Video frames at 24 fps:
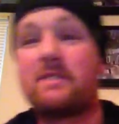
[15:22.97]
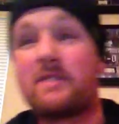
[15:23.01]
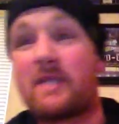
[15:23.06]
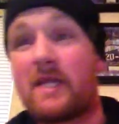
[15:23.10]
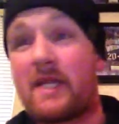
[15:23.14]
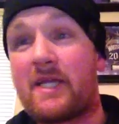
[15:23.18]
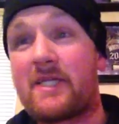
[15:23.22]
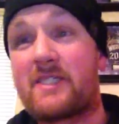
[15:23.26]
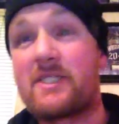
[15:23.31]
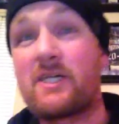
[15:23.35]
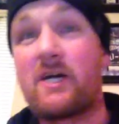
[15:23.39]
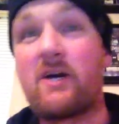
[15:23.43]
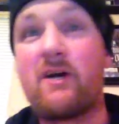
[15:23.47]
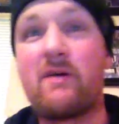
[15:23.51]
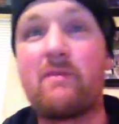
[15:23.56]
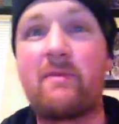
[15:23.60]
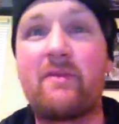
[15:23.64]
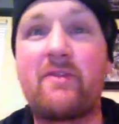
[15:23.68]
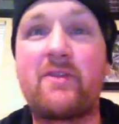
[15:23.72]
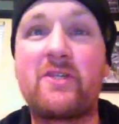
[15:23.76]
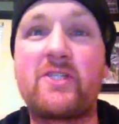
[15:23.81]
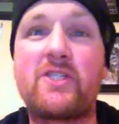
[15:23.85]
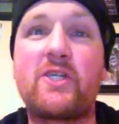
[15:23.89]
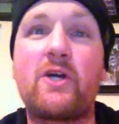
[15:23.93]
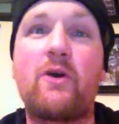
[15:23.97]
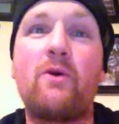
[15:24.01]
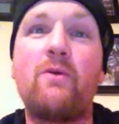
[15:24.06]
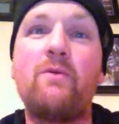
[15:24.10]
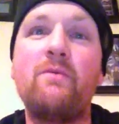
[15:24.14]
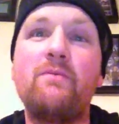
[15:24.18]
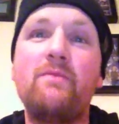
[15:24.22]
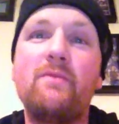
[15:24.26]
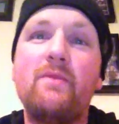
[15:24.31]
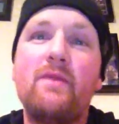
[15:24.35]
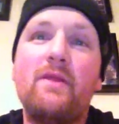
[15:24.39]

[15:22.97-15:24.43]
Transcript: that I saw him at the show.